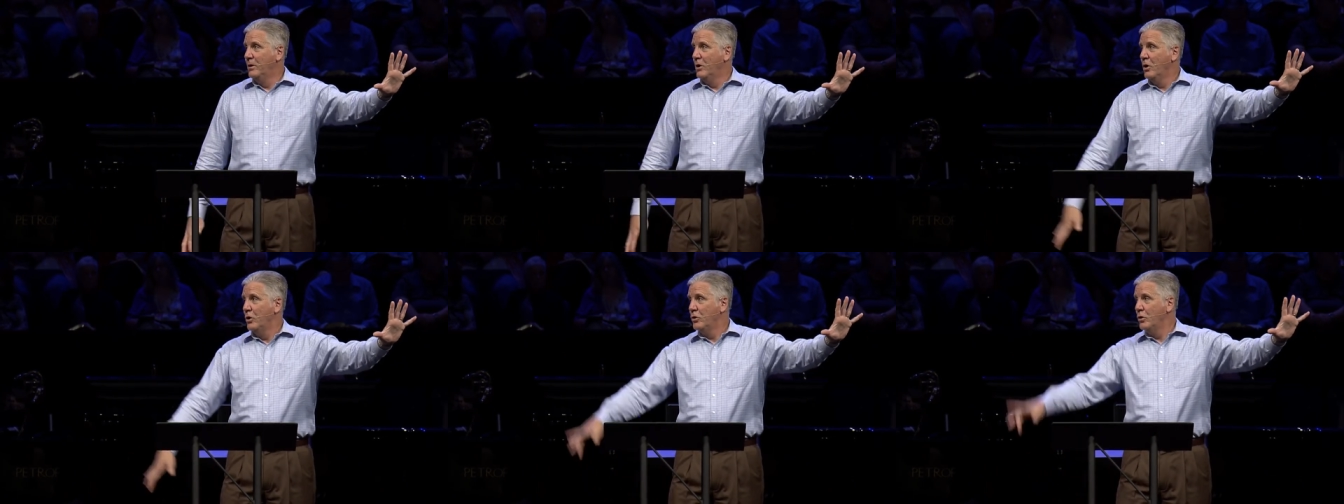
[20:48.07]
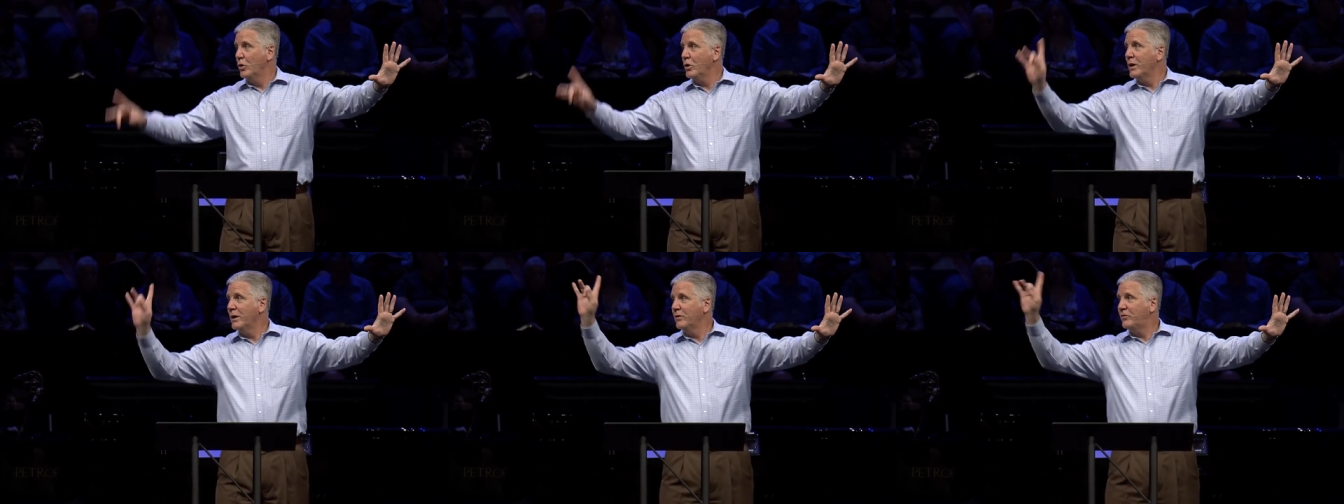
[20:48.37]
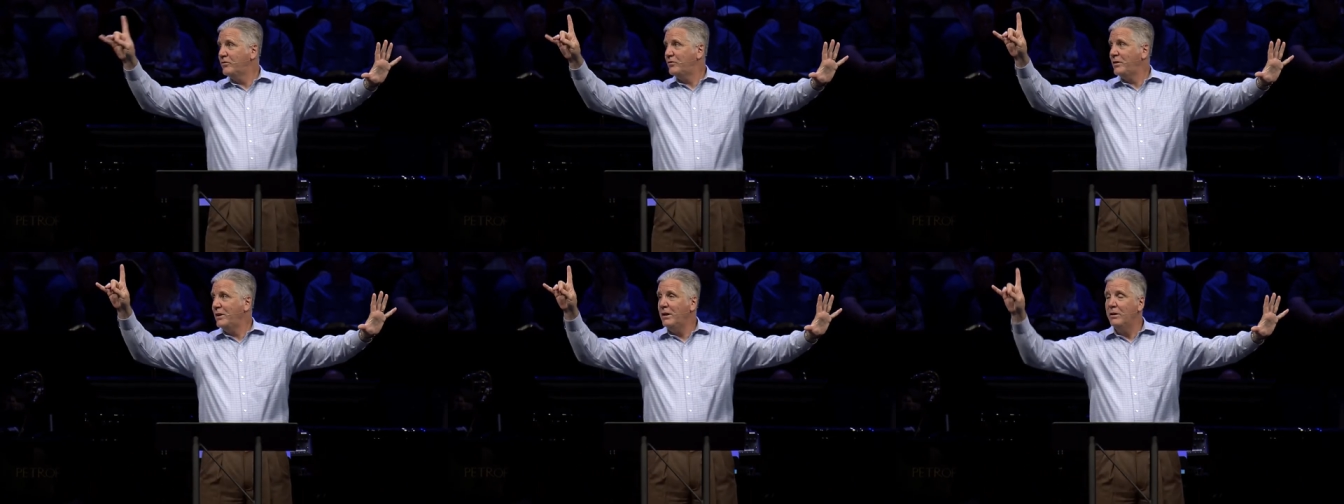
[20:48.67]
you're going to
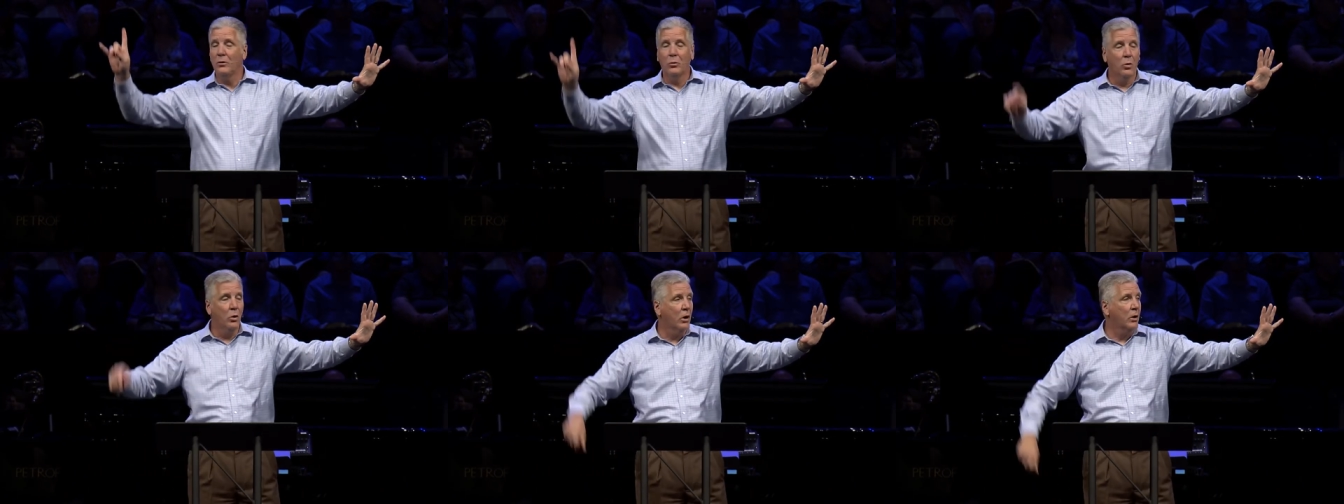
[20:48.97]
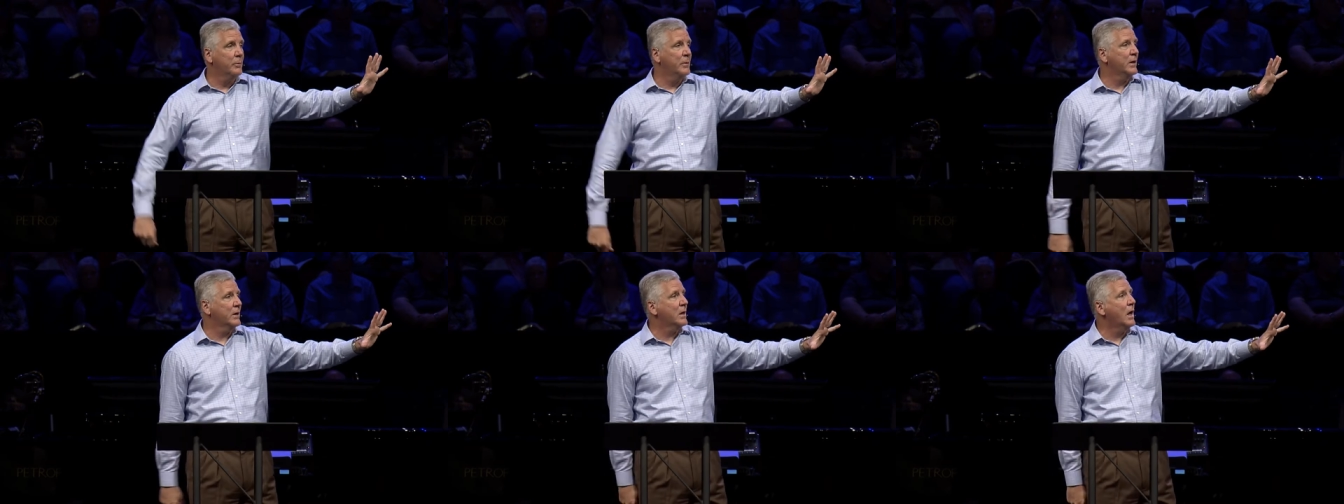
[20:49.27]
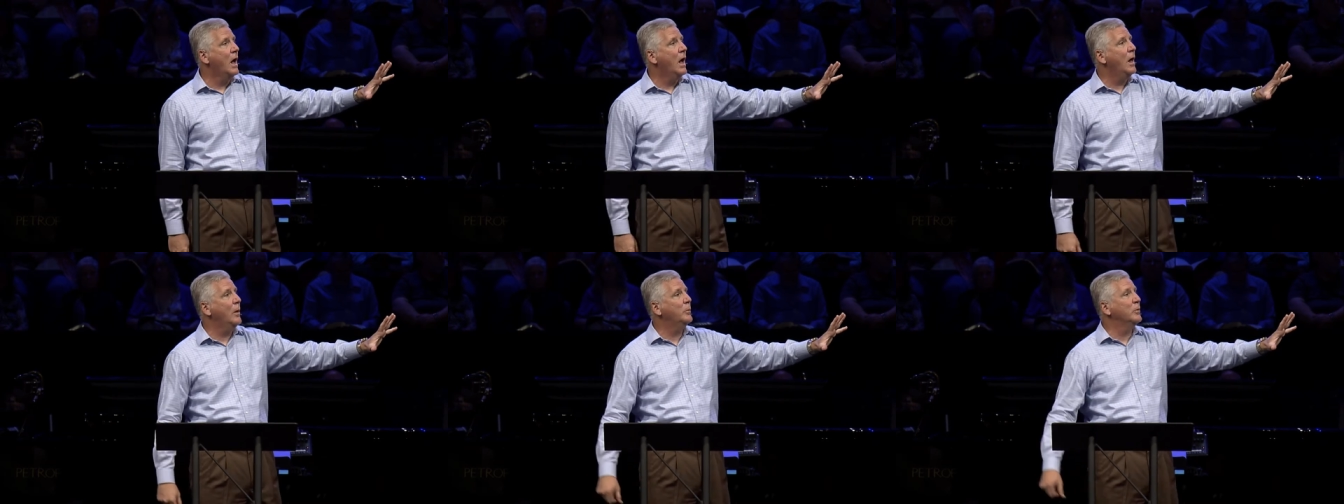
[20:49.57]
see the work be
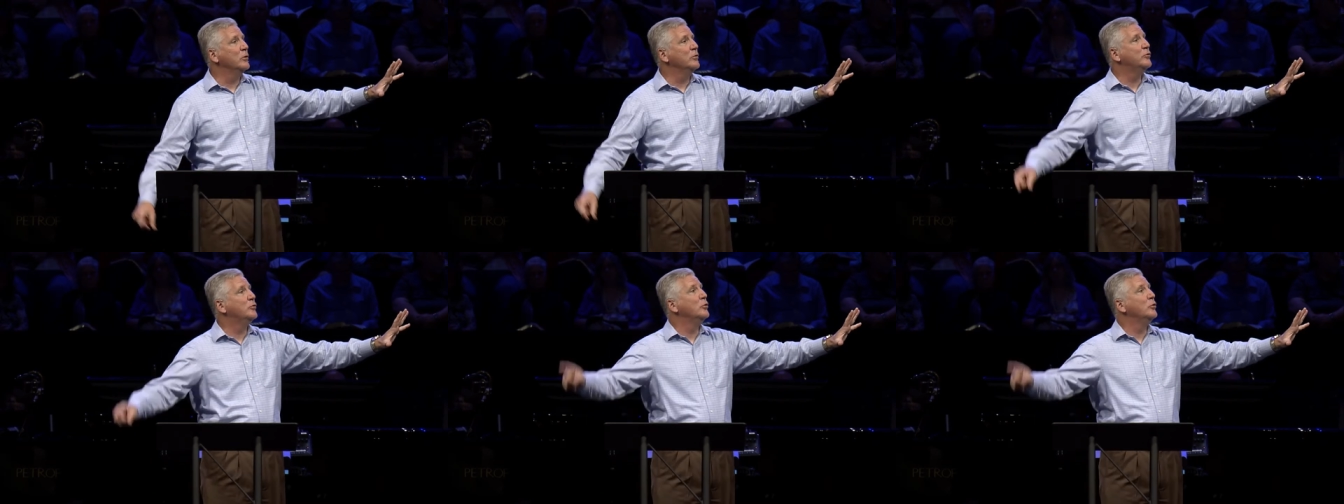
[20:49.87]
accomplished.